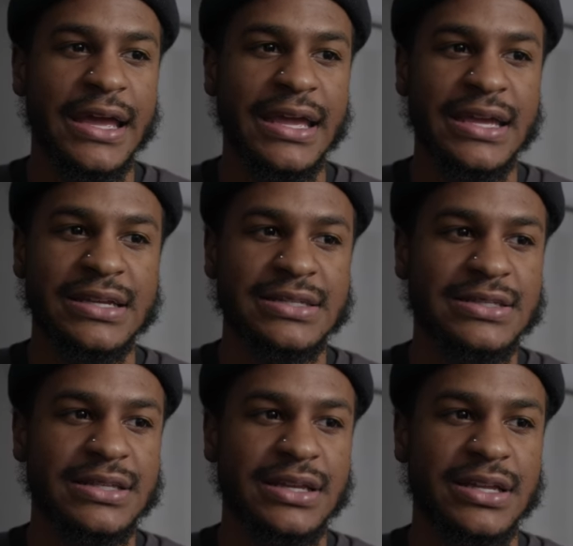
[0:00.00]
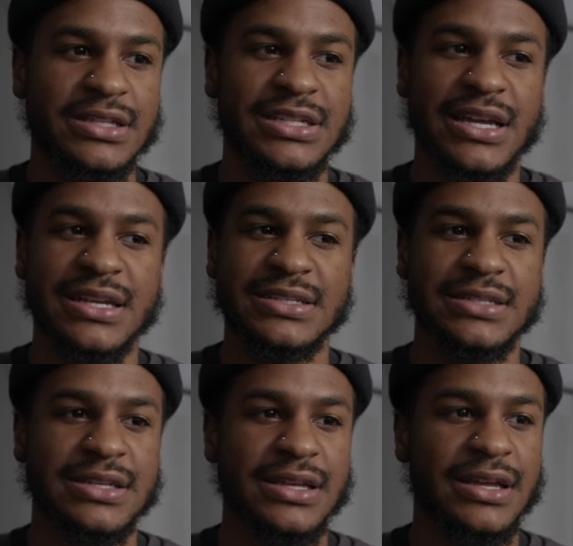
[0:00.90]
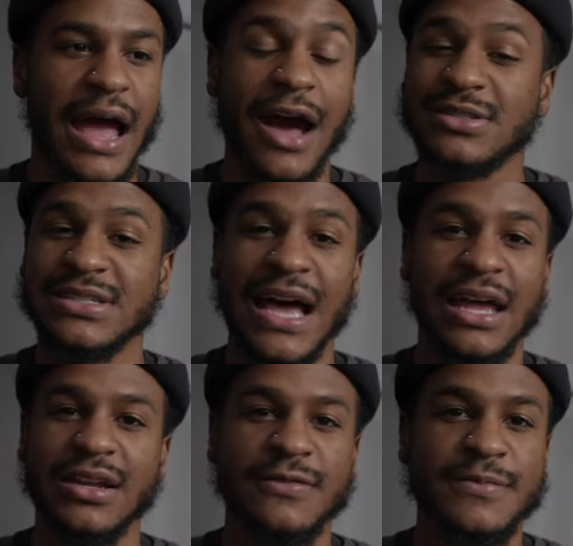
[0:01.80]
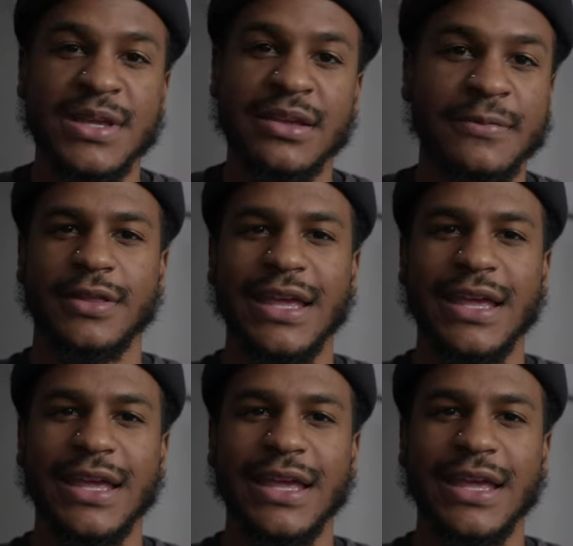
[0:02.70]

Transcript: is just outside of me.